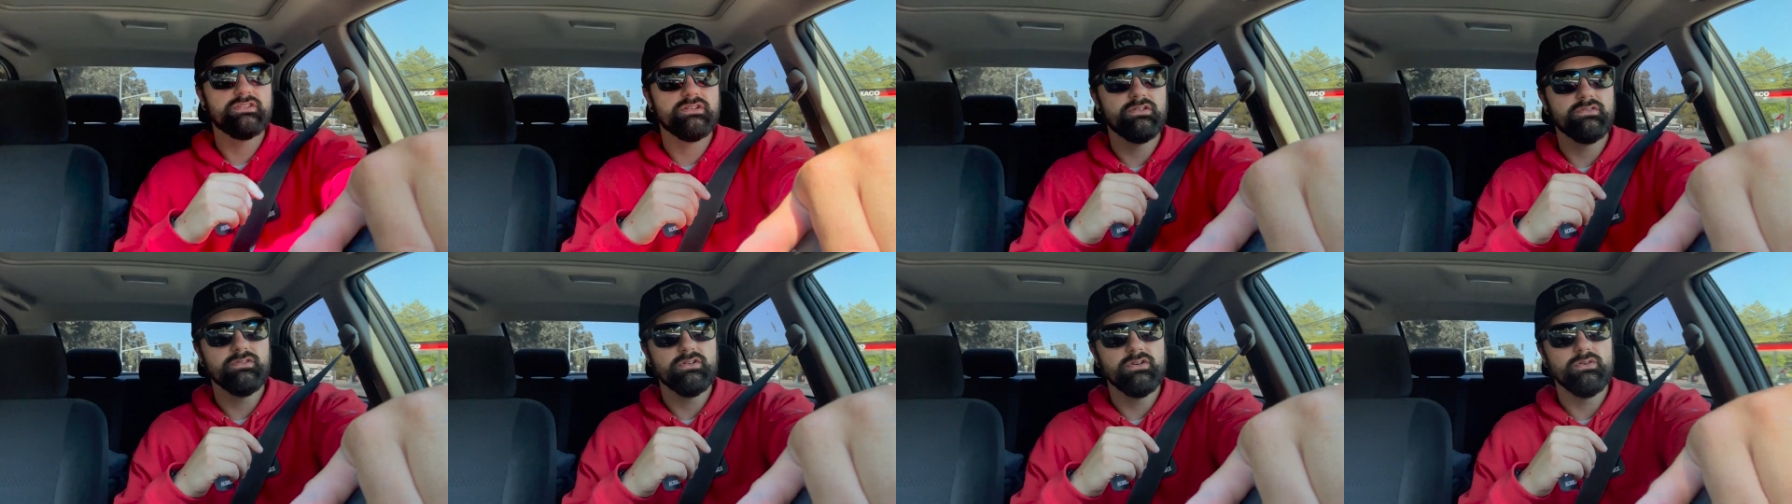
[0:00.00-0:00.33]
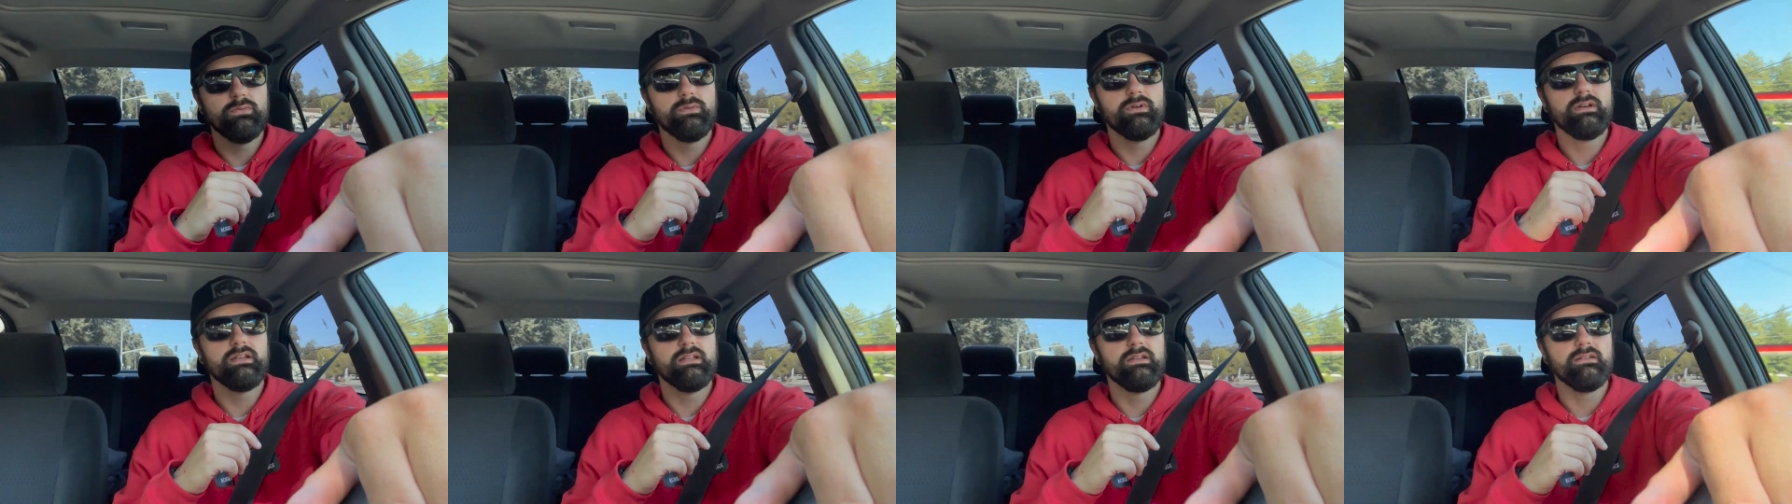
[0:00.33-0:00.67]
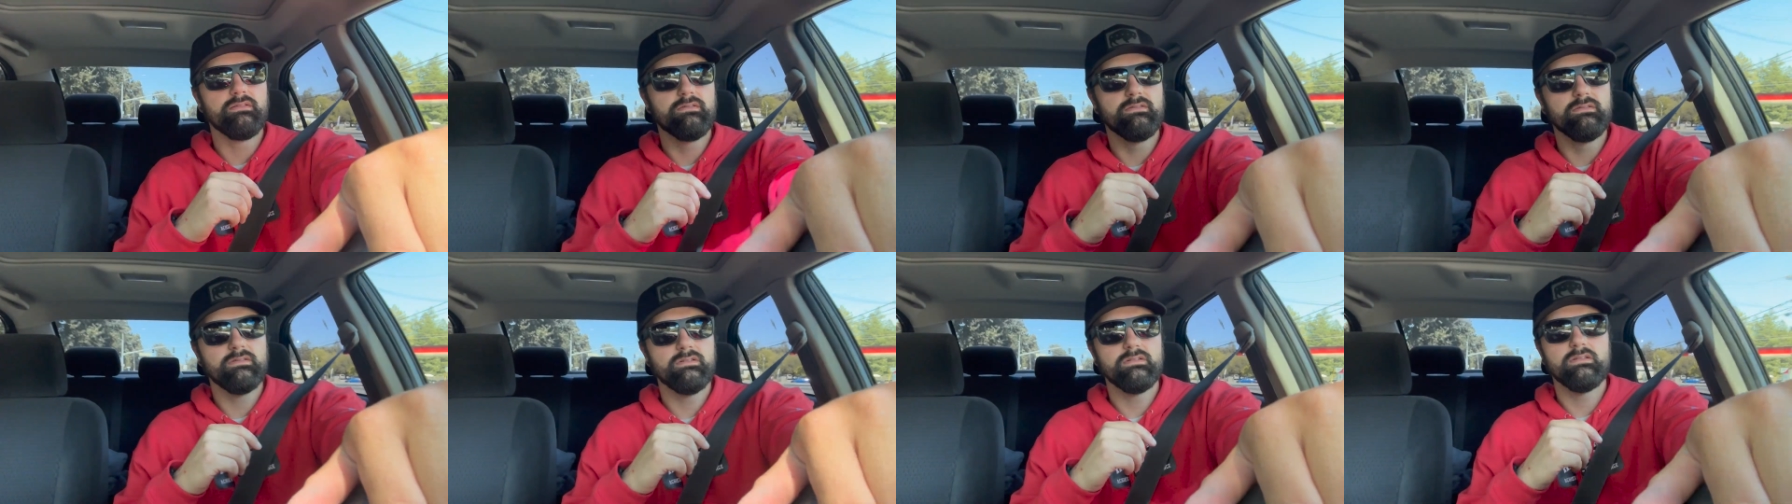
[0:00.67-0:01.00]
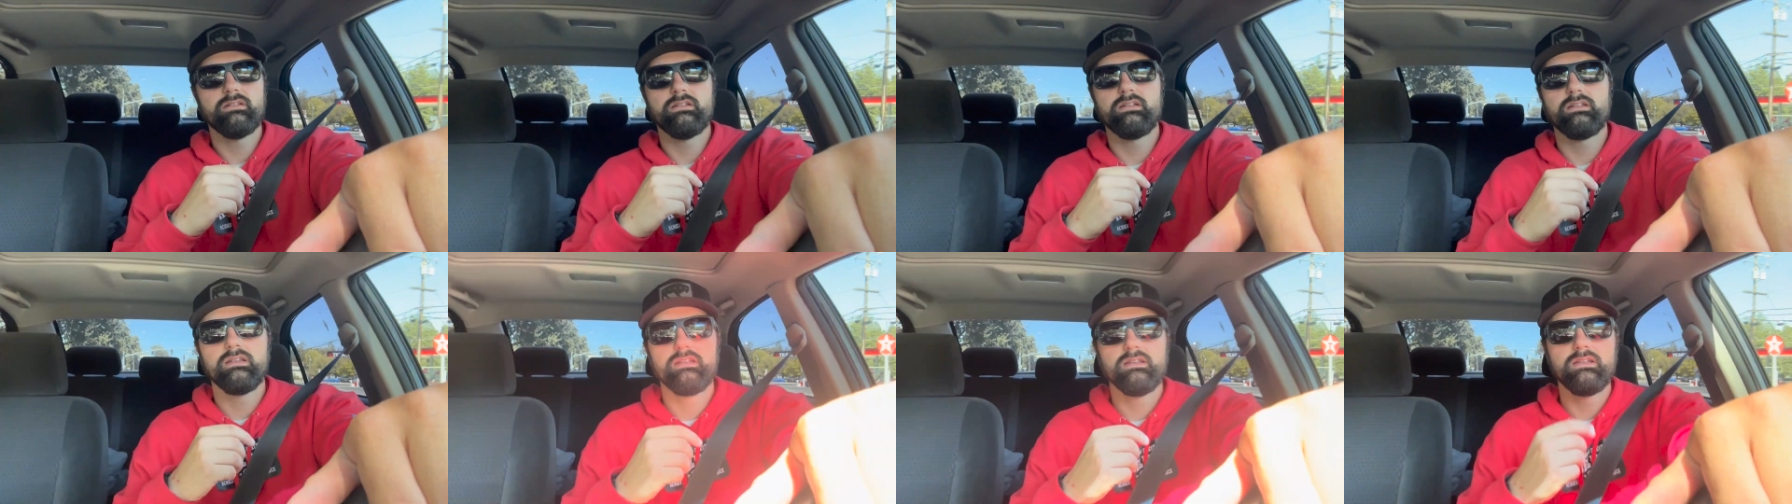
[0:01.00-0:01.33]
don't know when.
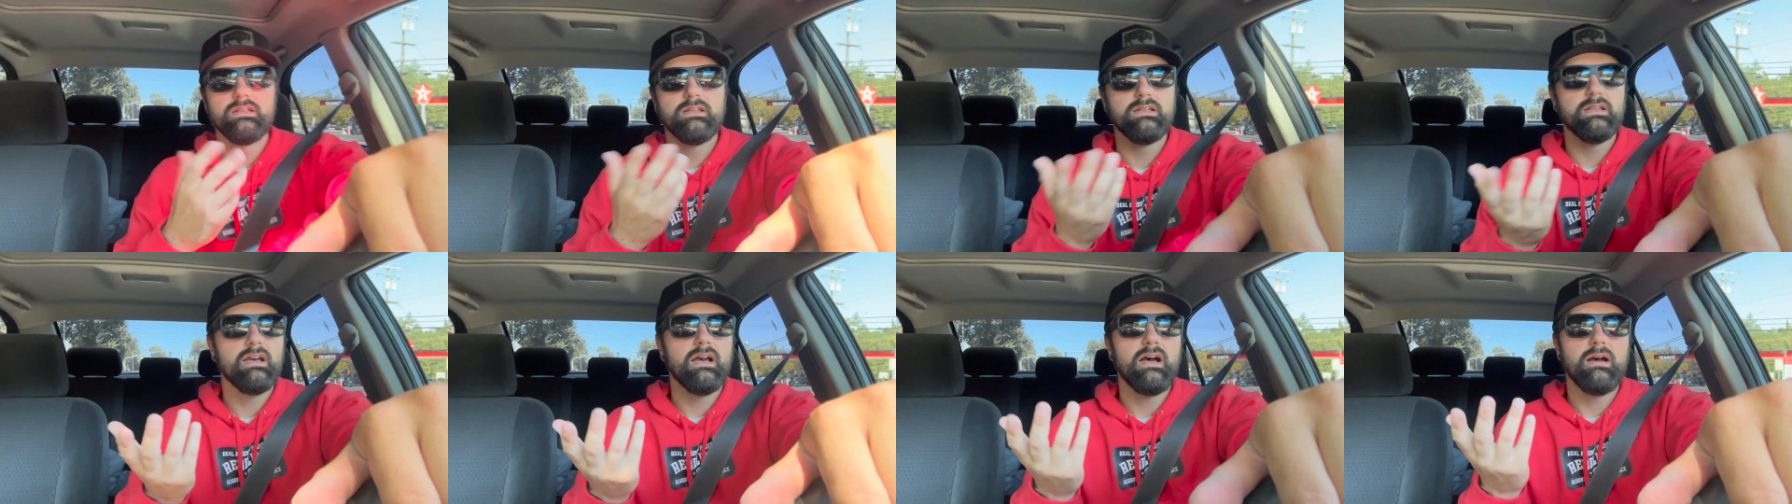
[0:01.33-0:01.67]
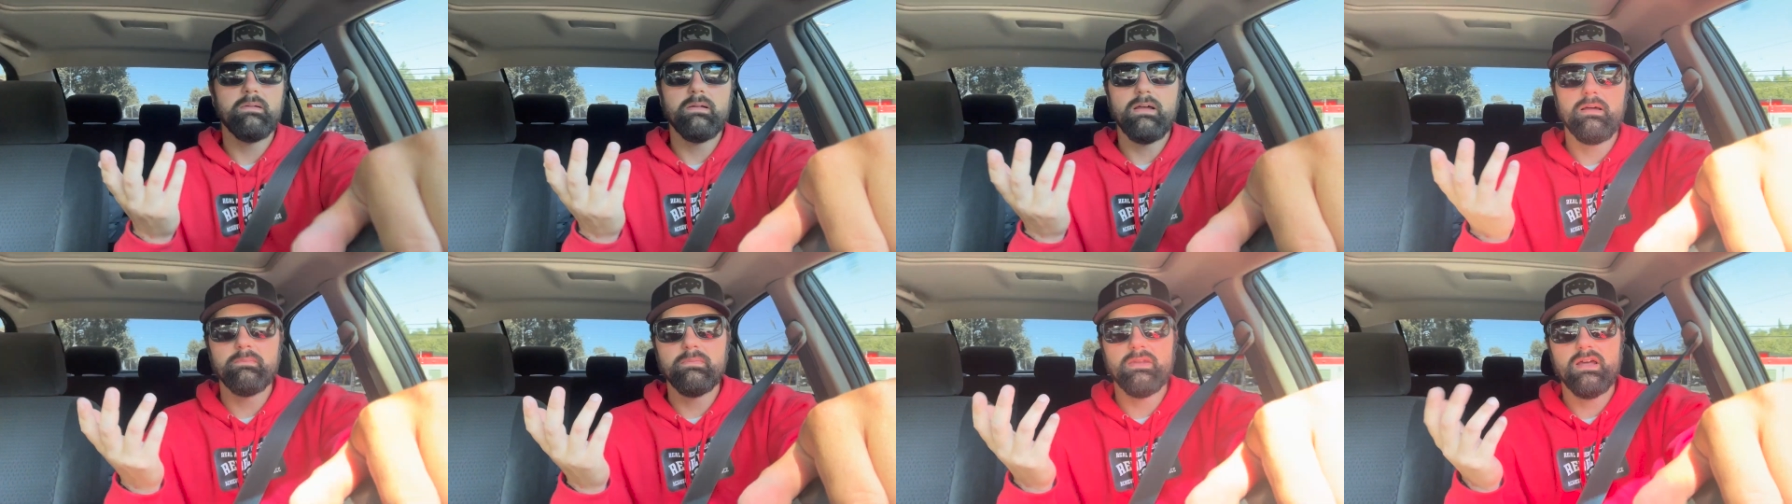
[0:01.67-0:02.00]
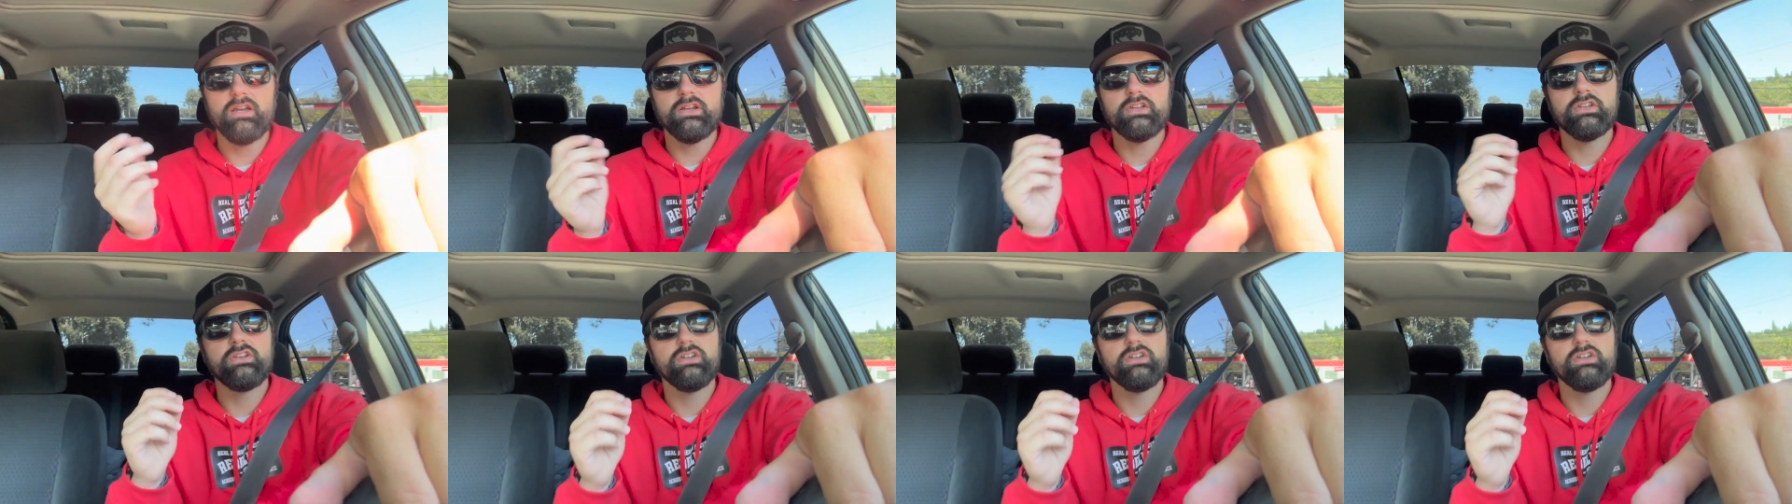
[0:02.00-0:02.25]
I'm not